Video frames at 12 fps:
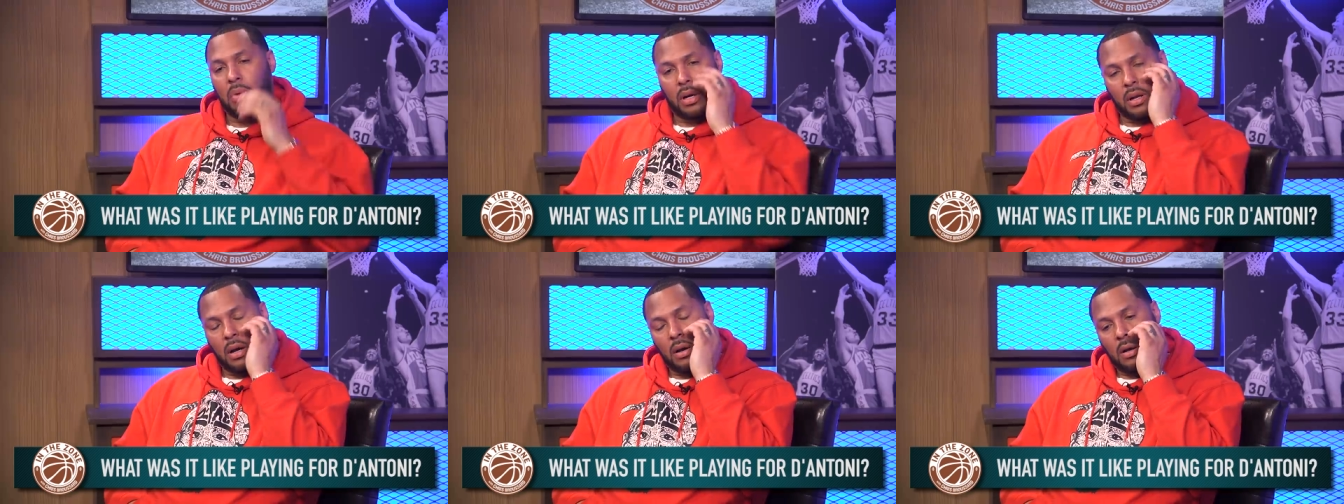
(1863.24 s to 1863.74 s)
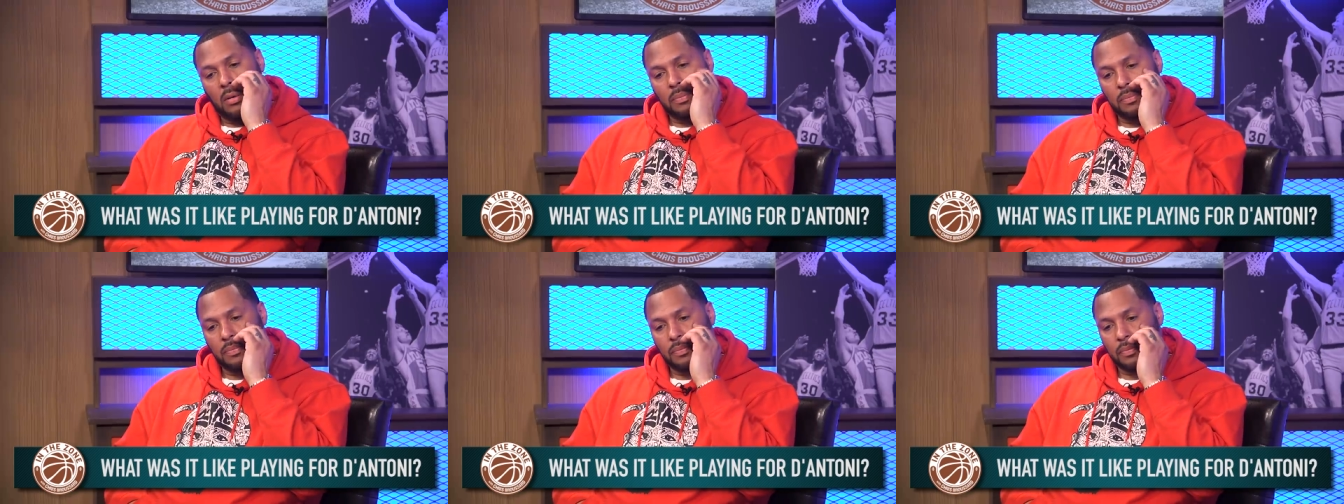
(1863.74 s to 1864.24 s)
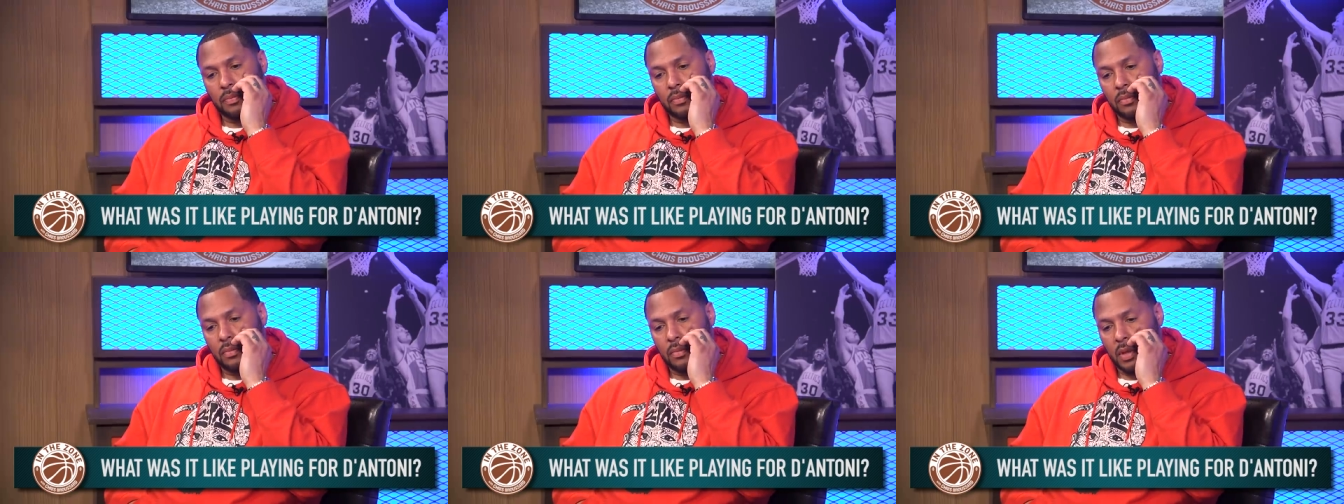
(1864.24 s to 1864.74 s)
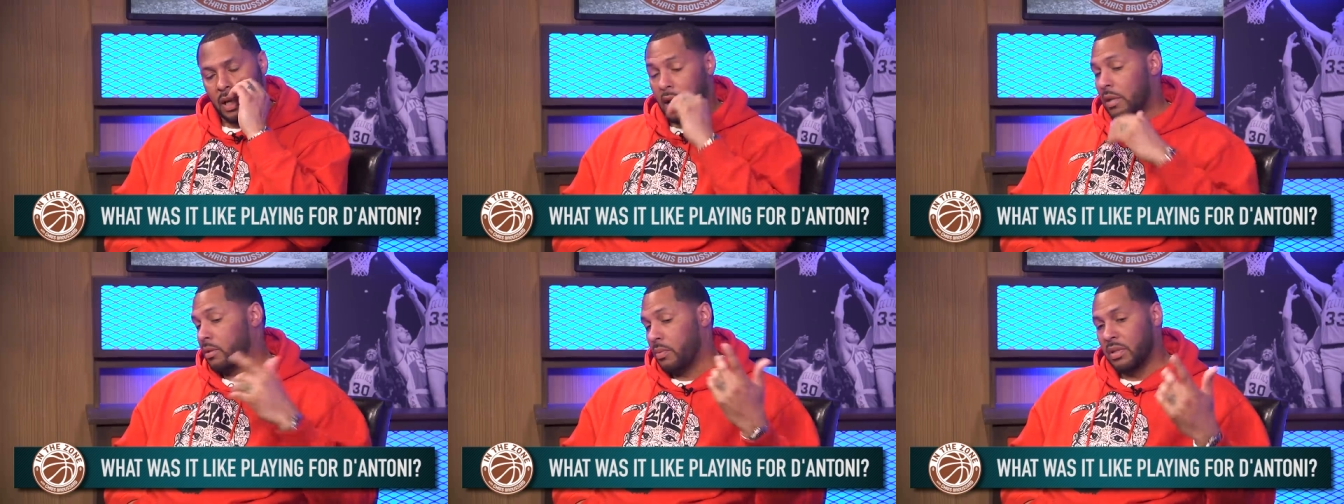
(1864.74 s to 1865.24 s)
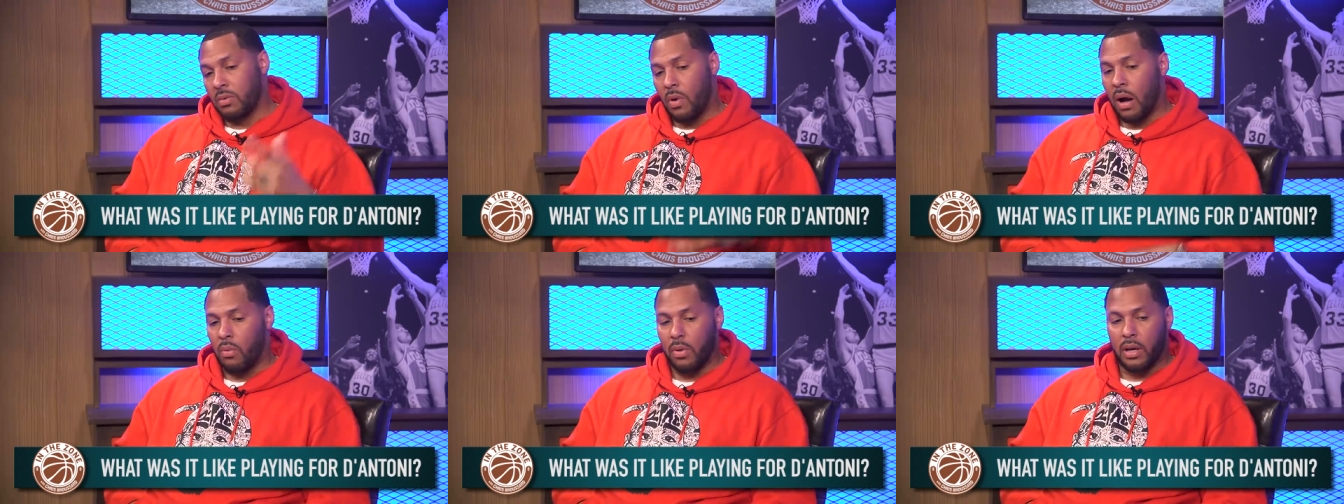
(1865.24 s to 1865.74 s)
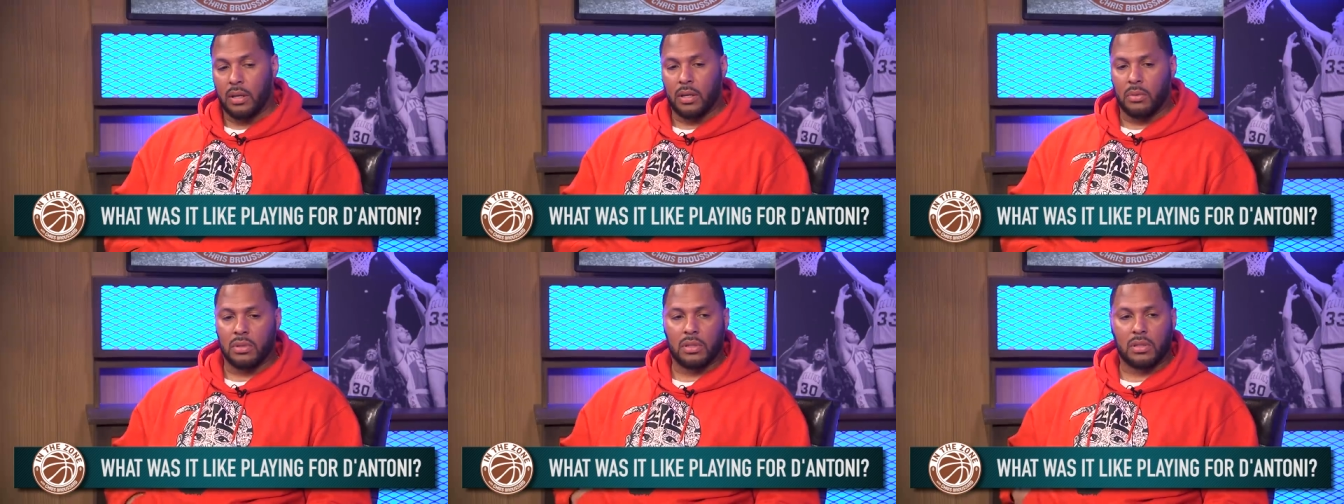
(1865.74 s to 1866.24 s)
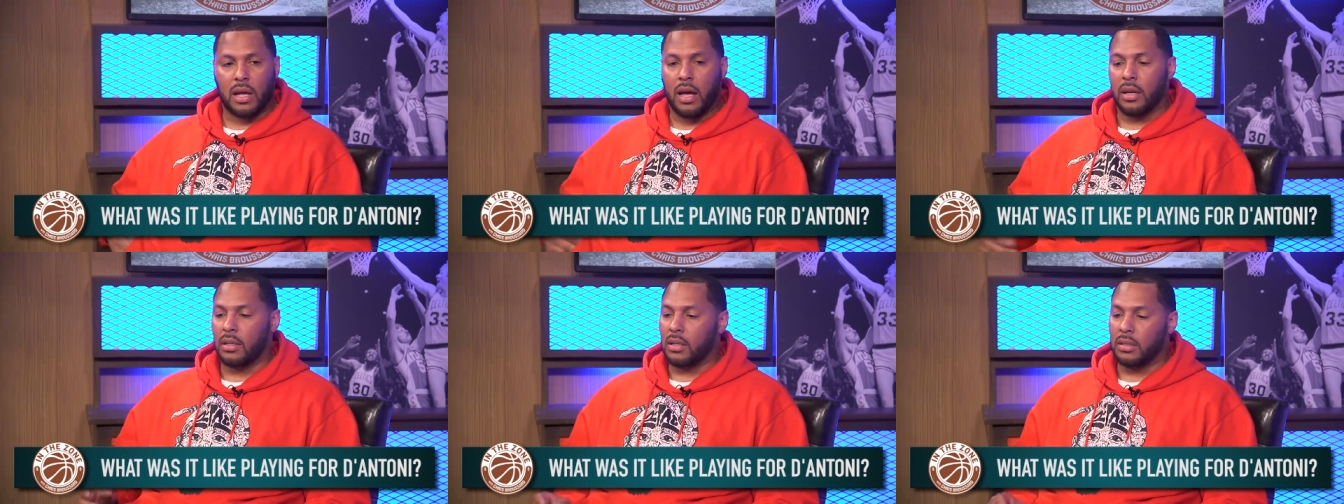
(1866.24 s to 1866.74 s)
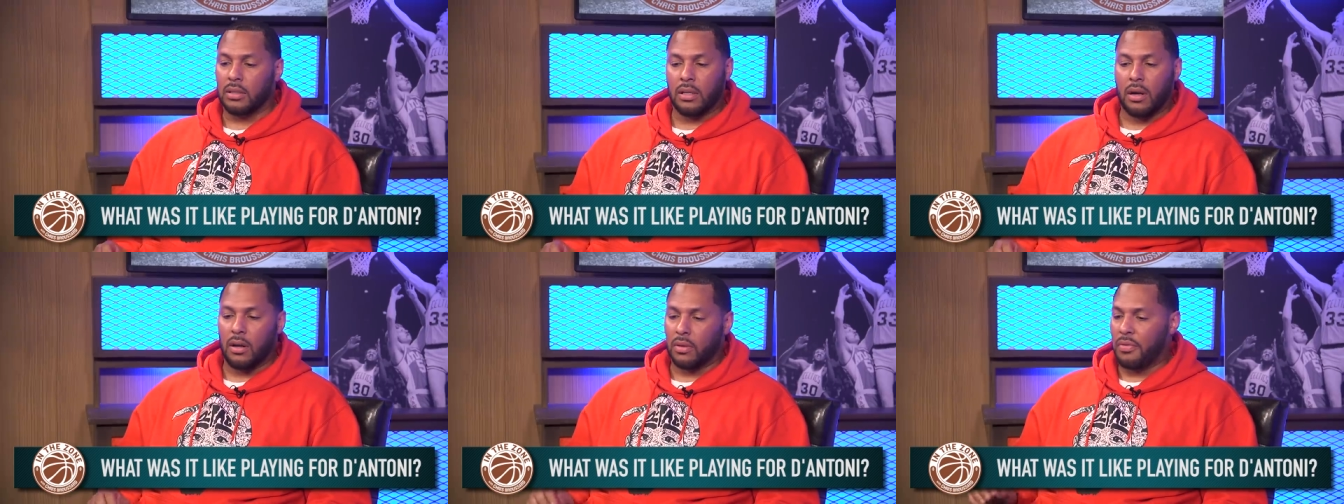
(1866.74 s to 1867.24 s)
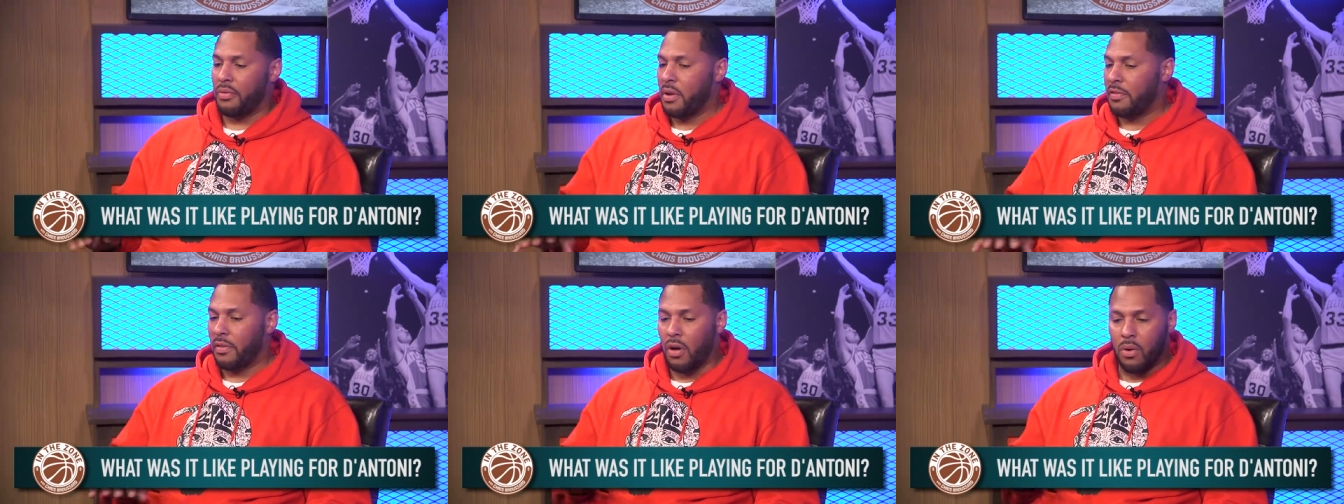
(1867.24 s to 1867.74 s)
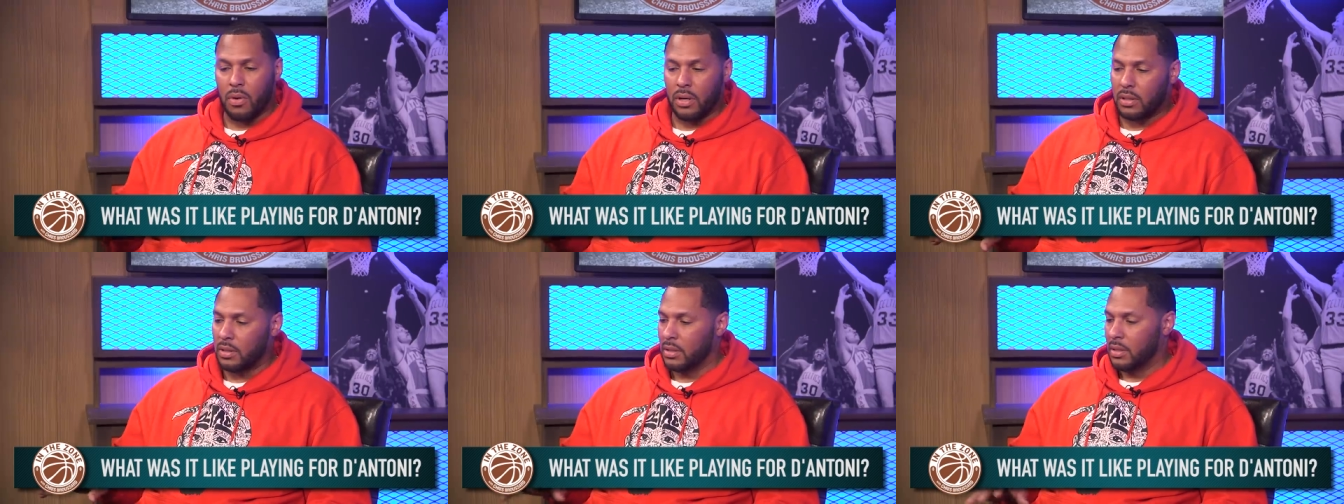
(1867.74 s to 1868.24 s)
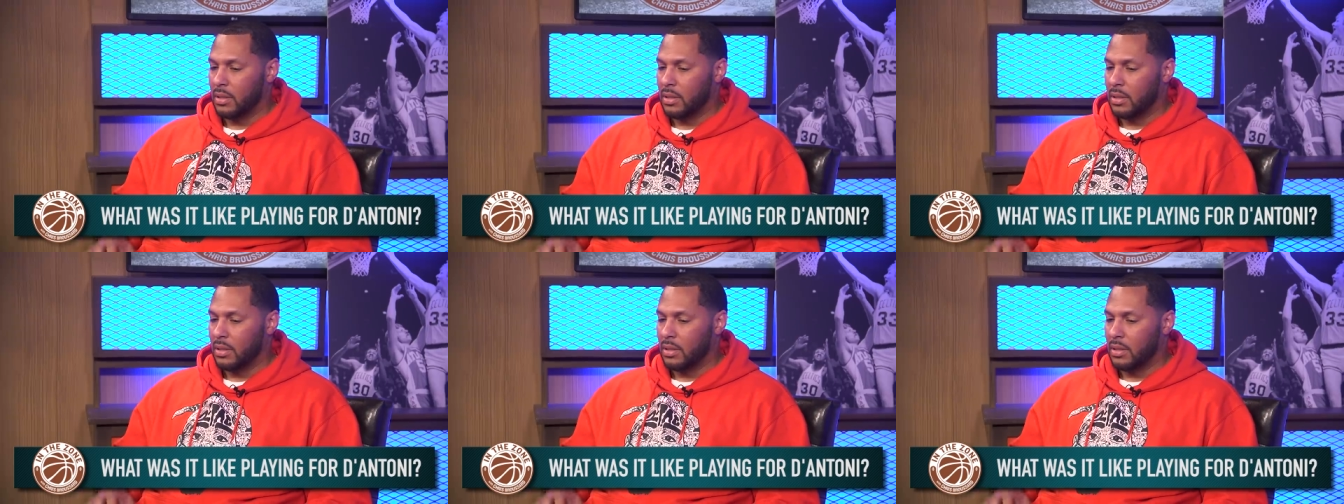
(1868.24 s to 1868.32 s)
yeah. But, um, yeah, that's the reason why I went. It was just like free flowing.